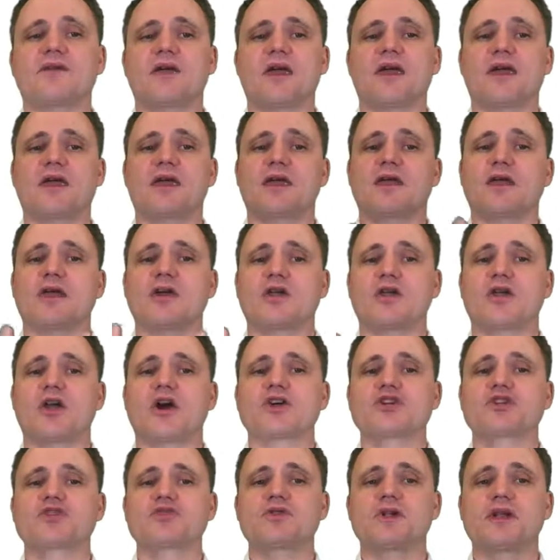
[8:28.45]
a
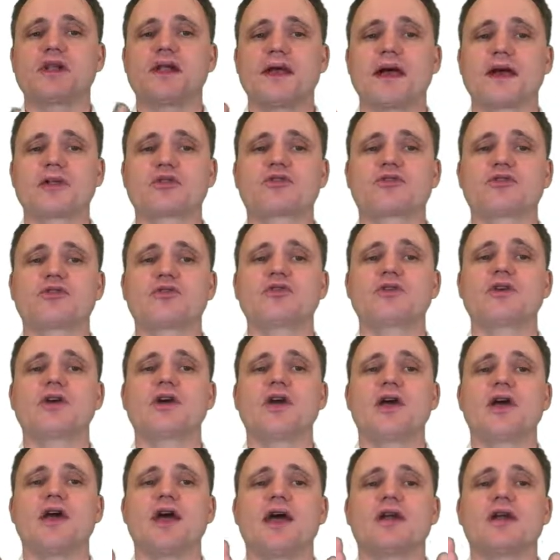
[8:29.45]
longitude and latitude